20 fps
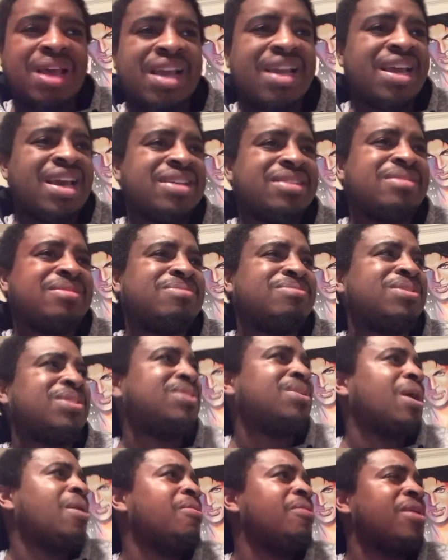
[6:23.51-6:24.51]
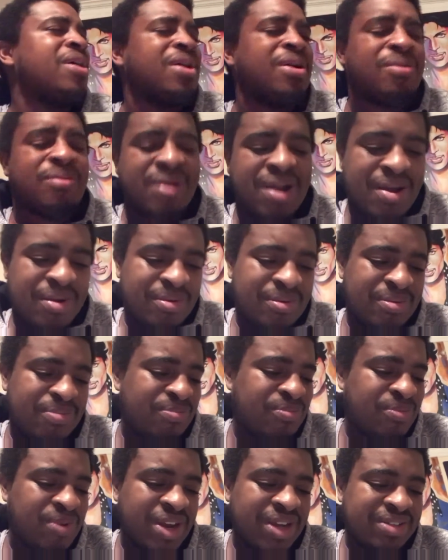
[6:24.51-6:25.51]
I guess, somewhere around
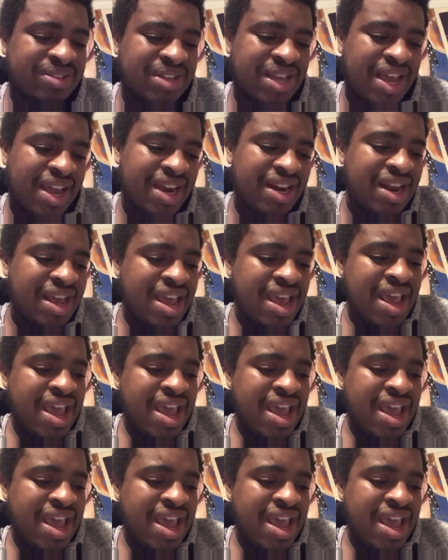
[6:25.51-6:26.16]
ringside.